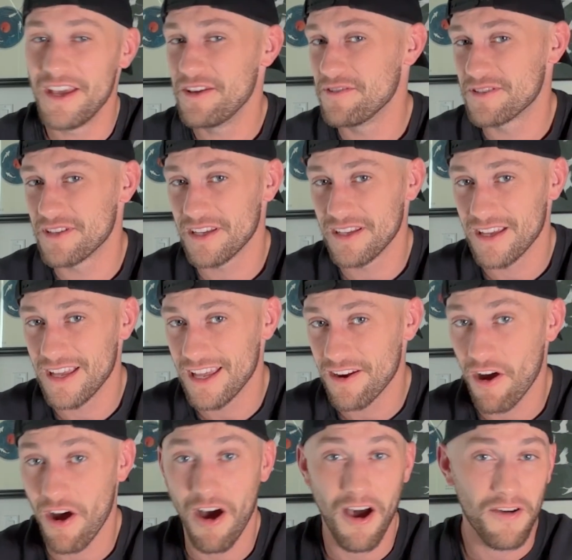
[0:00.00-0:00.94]
using
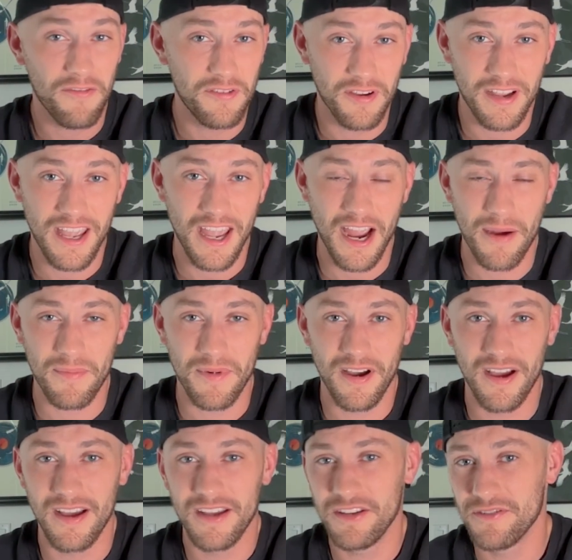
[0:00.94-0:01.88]
it off your
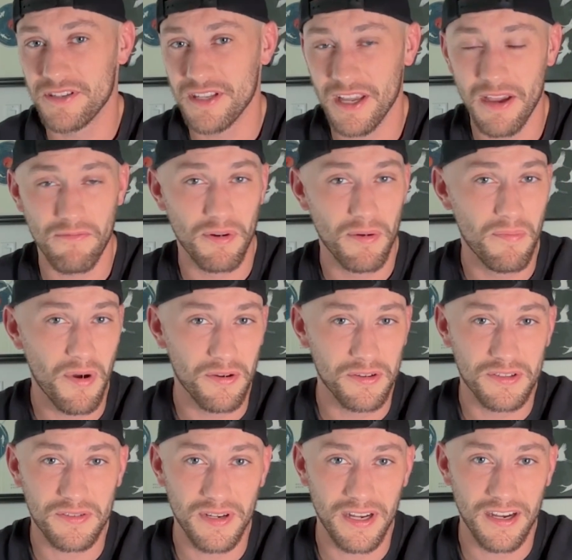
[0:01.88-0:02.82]
camera, using a
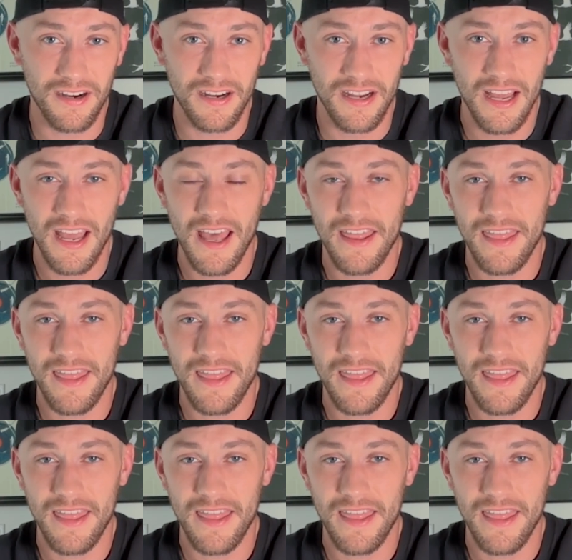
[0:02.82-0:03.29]
remote trigger,